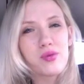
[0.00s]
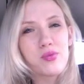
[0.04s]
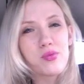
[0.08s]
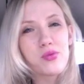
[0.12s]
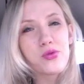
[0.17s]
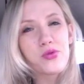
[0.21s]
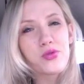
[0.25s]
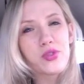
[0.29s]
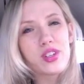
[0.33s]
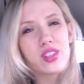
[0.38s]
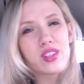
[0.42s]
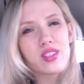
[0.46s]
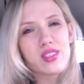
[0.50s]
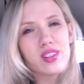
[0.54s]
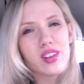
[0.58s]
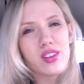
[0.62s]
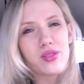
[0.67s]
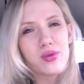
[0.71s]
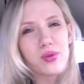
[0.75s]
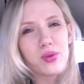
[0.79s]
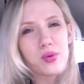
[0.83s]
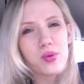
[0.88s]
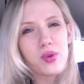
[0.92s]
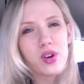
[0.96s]
movies that
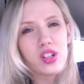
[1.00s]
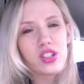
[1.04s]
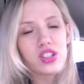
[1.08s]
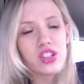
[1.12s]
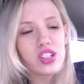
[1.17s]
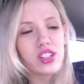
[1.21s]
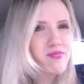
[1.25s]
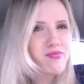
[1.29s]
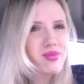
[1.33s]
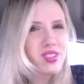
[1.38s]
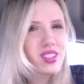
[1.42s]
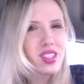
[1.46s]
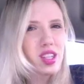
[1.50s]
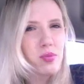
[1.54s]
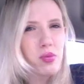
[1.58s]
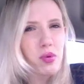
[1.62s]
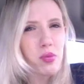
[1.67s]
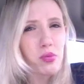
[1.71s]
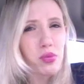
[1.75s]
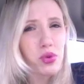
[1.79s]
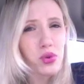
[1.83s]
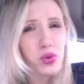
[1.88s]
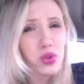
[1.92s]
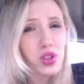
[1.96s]
you were watching?
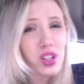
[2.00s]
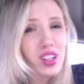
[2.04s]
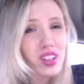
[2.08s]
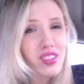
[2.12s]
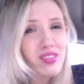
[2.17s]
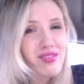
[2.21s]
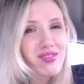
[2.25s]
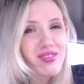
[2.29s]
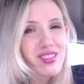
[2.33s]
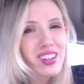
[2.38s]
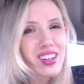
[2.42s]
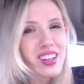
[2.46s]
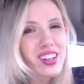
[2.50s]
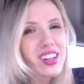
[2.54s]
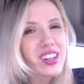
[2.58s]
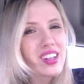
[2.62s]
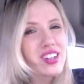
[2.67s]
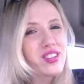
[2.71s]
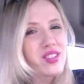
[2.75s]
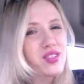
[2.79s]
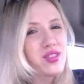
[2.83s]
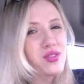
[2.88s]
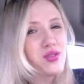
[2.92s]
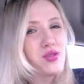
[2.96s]
Sleeping Beauty,
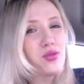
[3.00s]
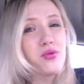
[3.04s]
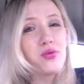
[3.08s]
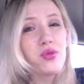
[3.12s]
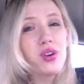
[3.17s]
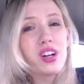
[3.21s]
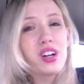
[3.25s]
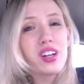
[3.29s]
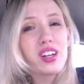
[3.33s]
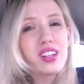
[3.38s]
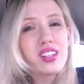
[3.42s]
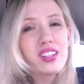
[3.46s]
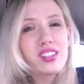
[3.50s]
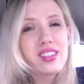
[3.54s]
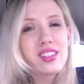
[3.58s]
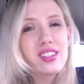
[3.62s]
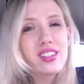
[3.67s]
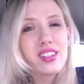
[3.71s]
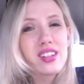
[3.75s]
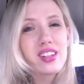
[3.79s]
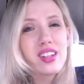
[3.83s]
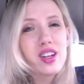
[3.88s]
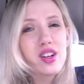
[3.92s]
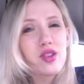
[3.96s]
Snow White,
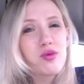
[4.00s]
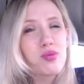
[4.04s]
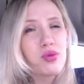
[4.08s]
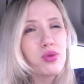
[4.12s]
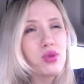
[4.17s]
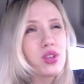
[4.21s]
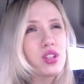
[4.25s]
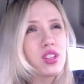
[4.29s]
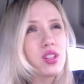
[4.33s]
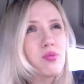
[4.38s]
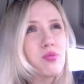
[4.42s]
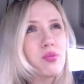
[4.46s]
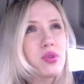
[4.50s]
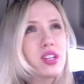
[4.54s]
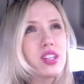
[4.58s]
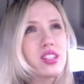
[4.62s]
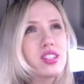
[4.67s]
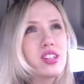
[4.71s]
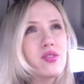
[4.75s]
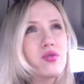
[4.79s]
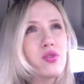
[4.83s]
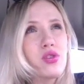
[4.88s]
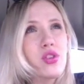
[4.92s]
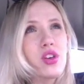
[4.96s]
Beauty and the
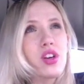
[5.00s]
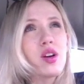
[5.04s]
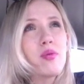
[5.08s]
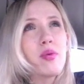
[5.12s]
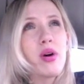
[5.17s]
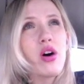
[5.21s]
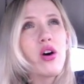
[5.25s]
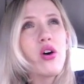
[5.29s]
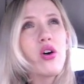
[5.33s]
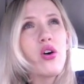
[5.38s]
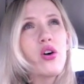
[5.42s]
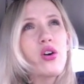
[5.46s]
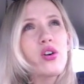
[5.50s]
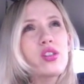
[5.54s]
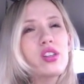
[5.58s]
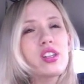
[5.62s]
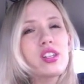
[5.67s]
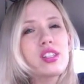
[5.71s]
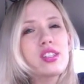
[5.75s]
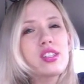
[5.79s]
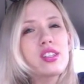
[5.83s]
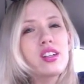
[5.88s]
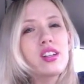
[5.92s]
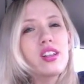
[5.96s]
Beast. If you think about all
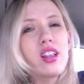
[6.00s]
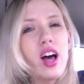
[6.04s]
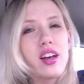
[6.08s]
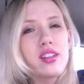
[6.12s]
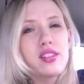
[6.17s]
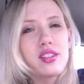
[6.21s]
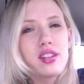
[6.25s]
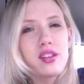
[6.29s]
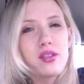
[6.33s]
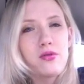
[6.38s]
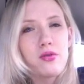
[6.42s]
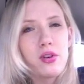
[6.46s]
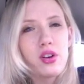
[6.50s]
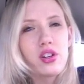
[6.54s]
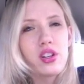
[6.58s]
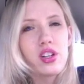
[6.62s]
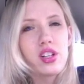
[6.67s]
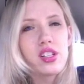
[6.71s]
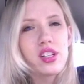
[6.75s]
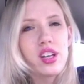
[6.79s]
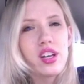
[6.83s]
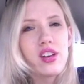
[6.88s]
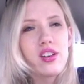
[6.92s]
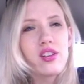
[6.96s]
these classic
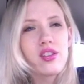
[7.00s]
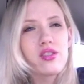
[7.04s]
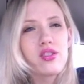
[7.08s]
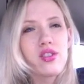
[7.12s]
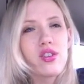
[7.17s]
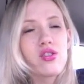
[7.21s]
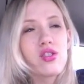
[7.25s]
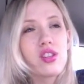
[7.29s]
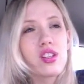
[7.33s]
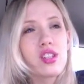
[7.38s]
fairy tales, all